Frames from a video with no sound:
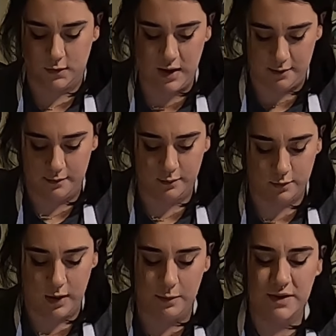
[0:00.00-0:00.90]
Yeah,
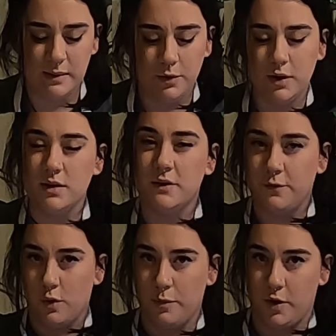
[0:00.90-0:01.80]
I'm gonna separate it into
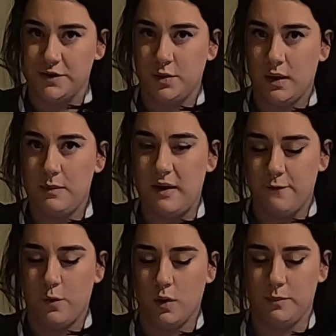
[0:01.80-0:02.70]
4 balls so I can make
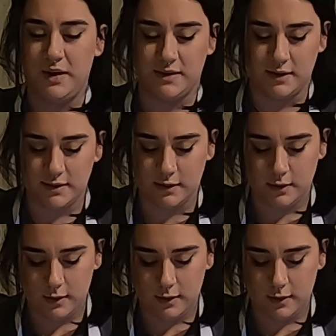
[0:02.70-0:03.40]
4 pizzas.